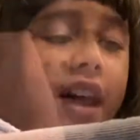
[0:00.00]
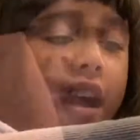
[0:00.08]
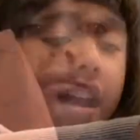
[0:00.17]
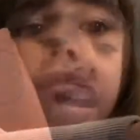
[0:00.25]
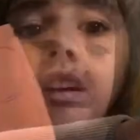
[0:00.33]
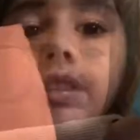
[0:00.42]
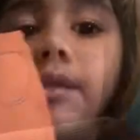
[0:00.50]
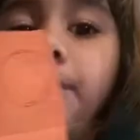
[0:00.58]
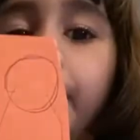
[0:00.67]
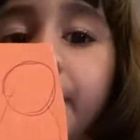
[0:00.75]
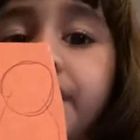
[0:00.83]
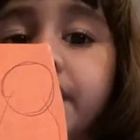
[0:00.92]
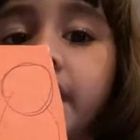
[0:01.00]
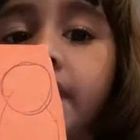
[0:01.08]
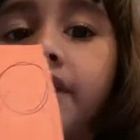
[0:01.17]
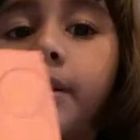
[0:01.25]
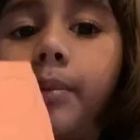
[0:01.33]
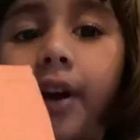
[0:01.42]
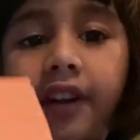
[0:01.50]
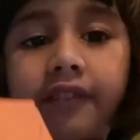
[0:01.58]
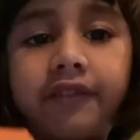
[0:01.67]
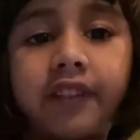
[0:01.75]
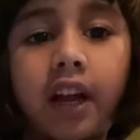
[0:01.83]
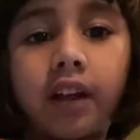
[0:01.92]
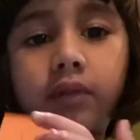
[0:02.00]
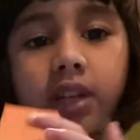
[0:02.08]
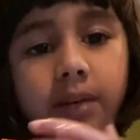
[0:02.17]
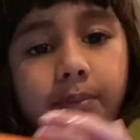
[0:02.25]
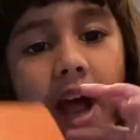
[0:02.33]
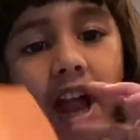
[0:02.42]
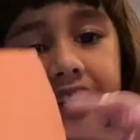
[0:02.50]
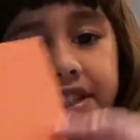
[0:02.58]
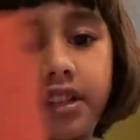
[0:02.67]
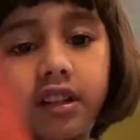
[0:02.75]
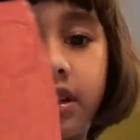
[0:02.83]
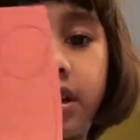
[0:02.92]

Draw the body of the butterfly with a pencil.